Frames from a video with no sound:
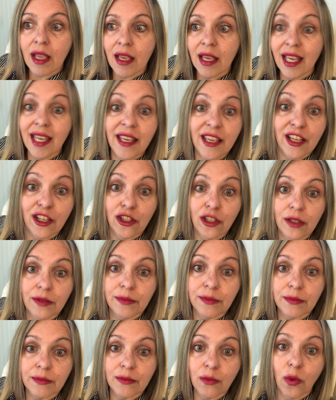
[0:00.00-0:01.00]
heal.
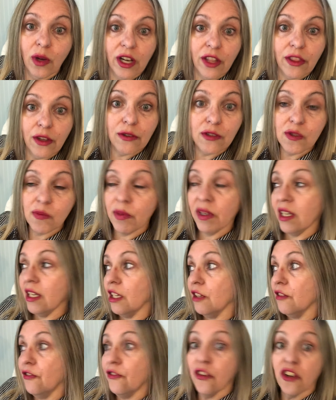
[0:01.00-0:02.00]
One of those
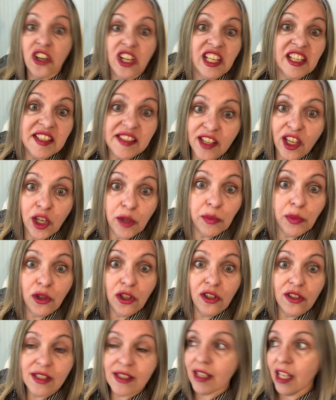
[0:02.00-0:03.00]
being, for
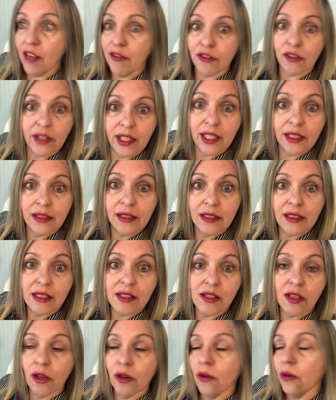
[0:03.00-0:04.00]
example, slavery.
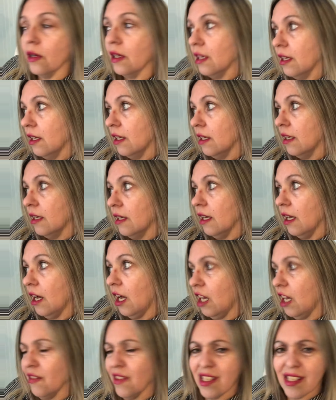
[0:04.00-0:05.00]
So
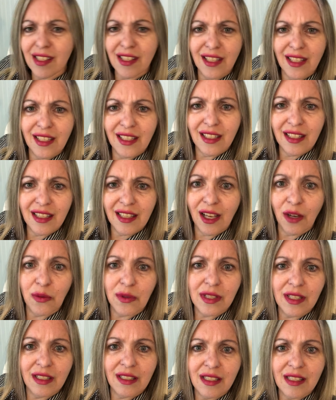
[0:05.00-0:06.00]
obviously that
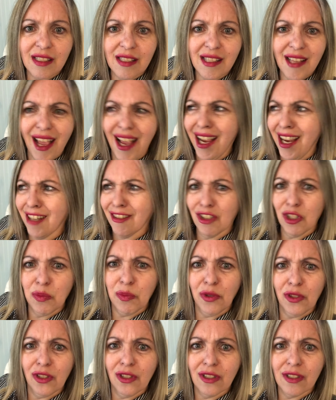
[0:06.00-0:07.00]
was a
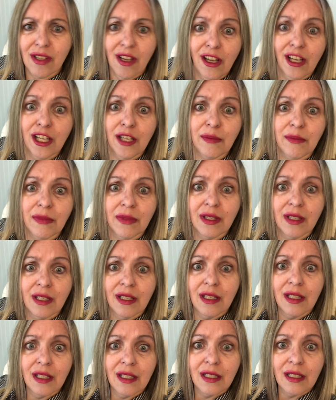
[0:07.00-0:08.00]
terrible time
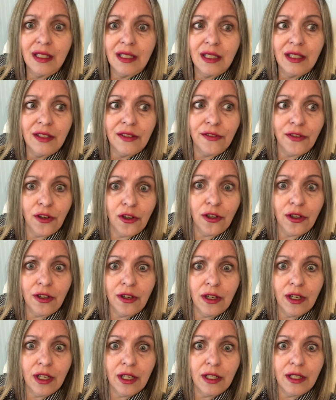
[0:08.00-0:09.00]

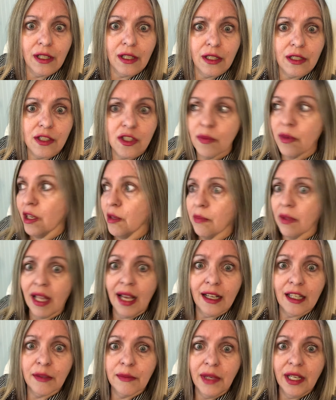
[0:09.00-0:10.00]
for to be a
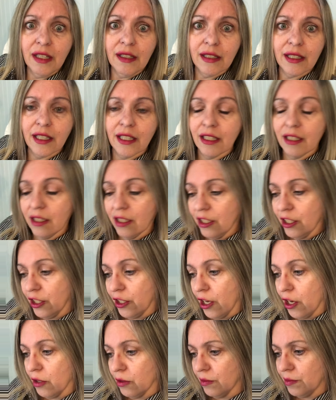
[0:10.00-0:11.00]
black American, you
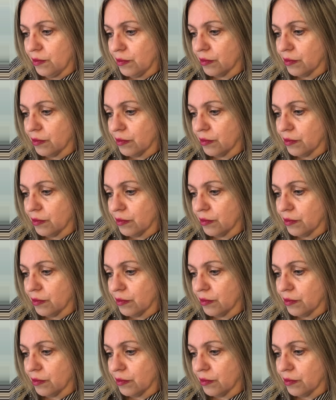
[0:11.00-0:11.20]
know?